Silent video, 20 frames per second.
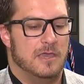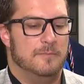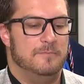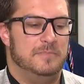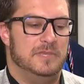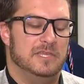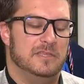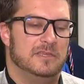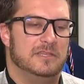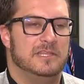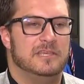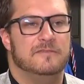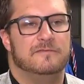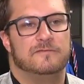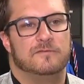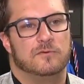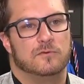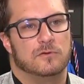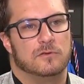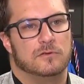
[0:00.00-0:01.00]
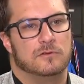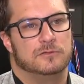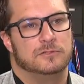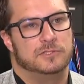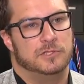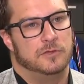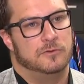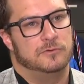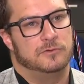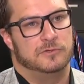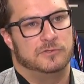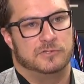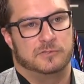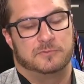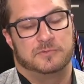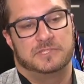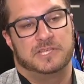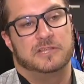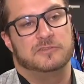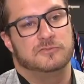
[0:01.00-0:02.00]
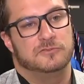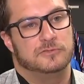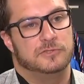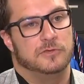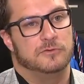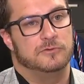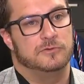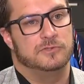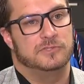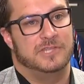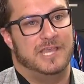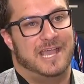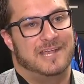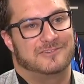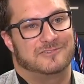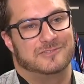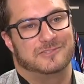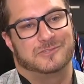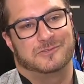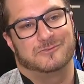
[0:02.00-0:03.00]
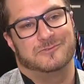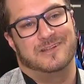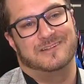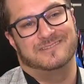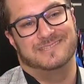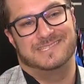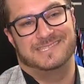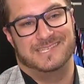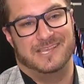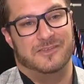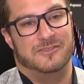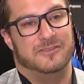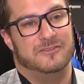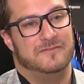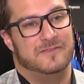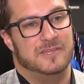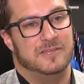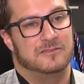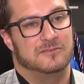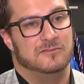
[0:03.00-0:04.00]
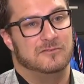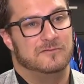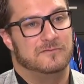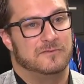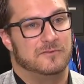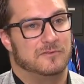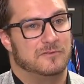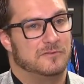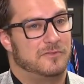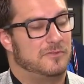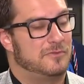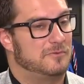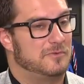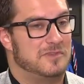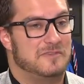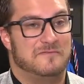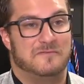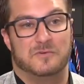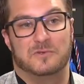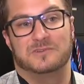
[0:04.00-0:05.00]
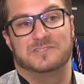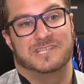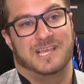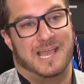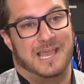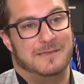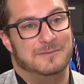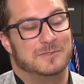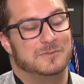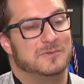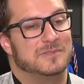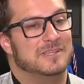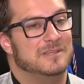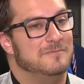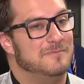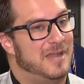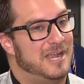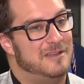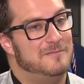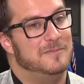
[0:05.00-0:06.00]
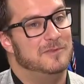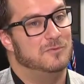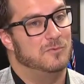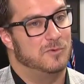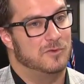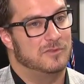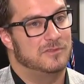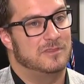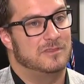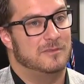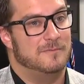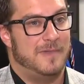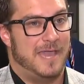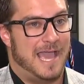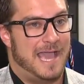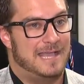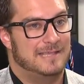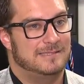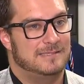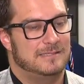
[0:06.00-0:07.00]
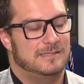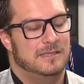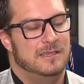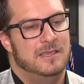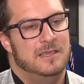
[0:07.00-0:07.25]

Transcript: ability for donors or potential donors to actually turn around and sell their vehicle for three four times what it might have been worth in the past